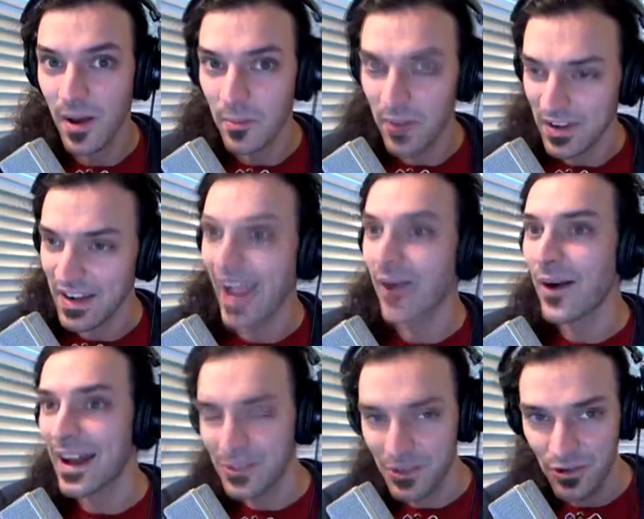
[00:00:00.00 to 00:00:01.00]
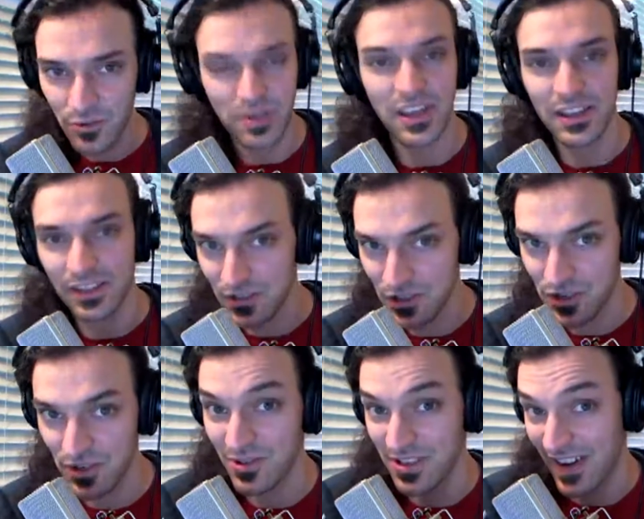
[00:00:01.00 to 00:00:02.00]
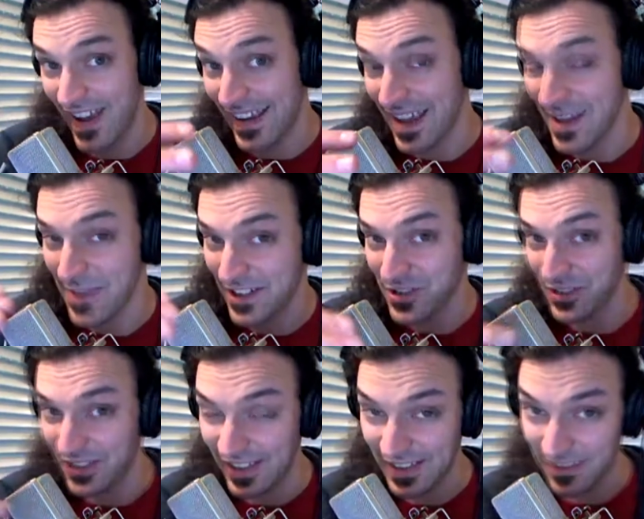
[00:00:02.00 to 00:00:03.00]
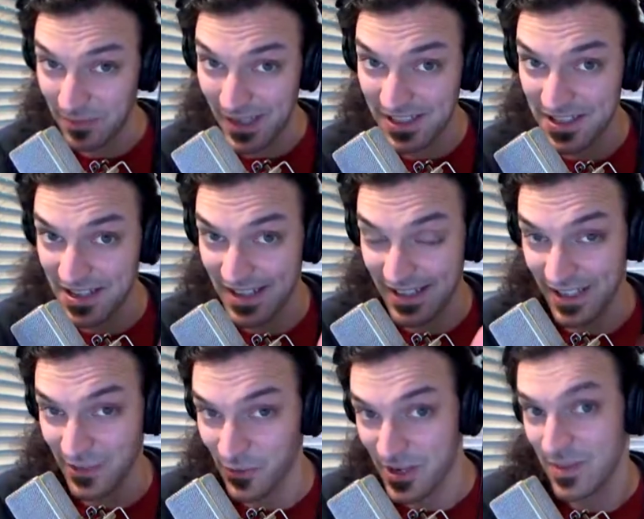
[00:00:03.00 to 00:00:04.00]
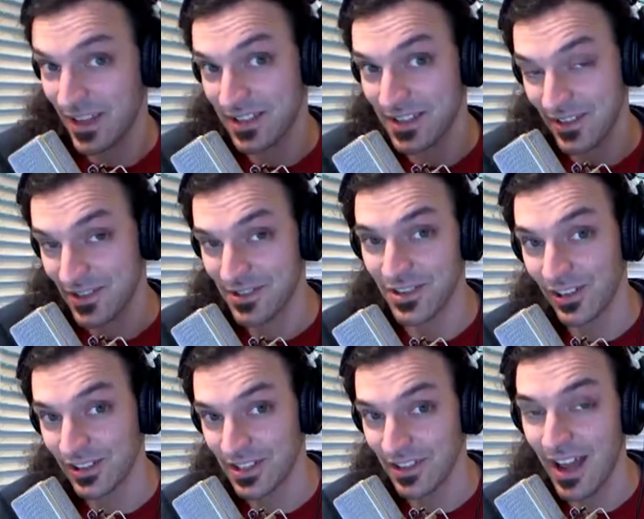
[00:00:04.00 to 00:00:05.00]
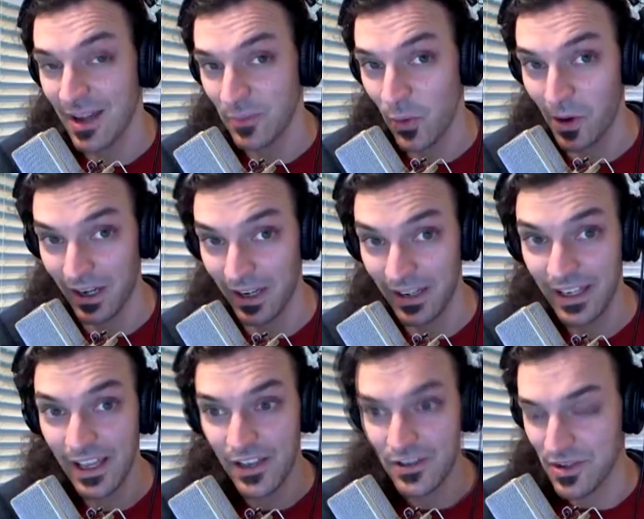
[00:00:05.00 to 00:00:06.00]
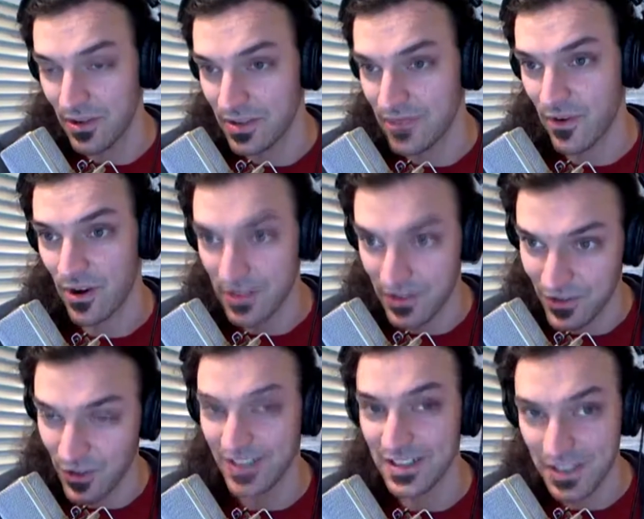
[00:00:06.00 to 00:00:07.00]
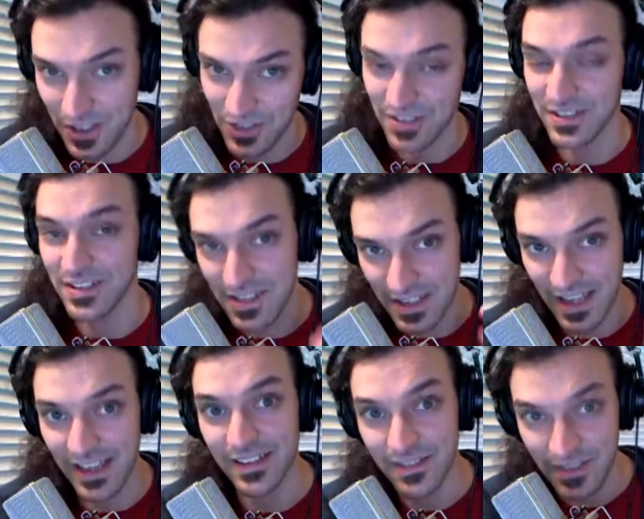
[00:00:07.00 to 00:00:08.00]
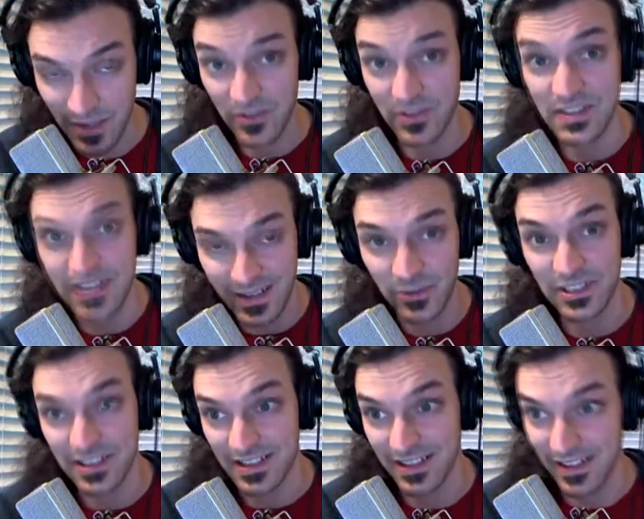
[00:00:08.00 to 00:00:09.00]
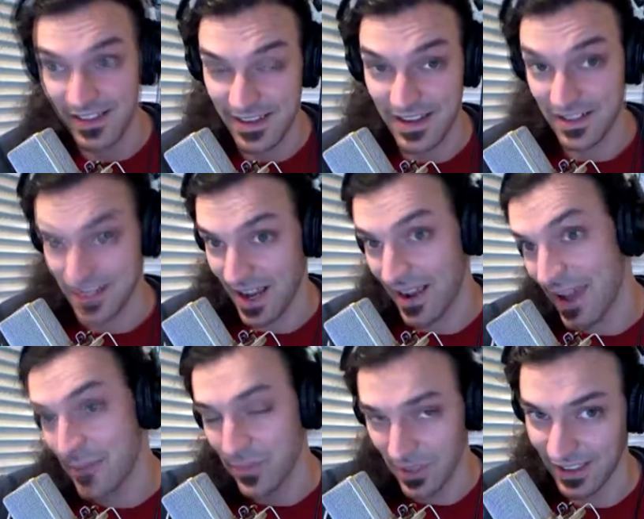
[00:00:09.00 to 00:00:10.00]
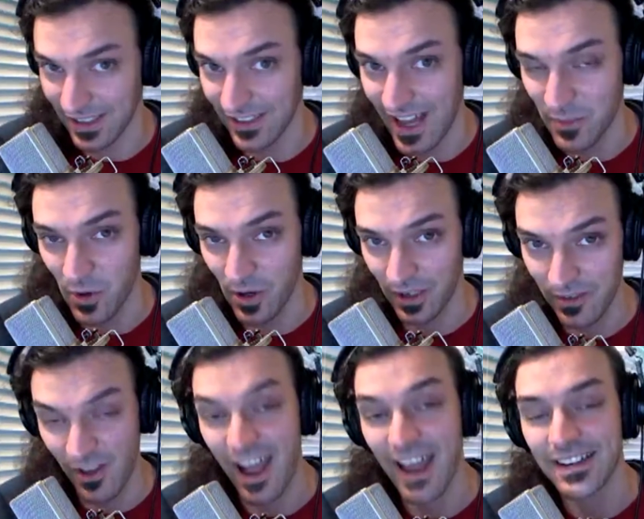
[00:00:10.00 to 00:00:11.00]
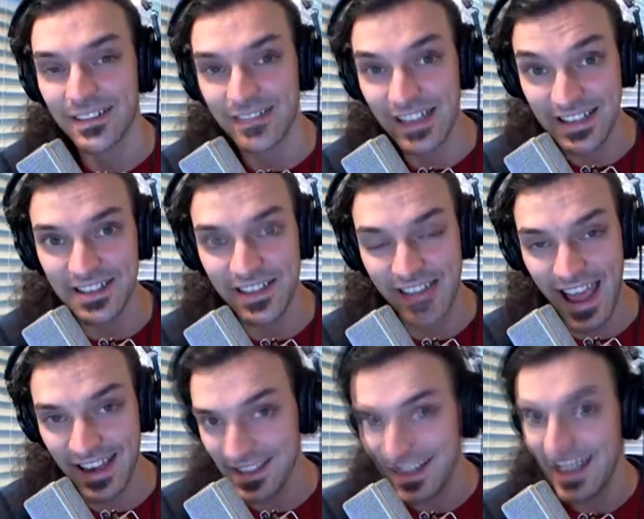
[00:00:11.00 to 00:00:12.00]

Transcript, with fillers: But now I do mm-hmm. pick and choose, and I am actually kind of mixing and remixing the songs a lot more. So as far as the transitions and some of the sequencing and things, I am putting a lot more thought into that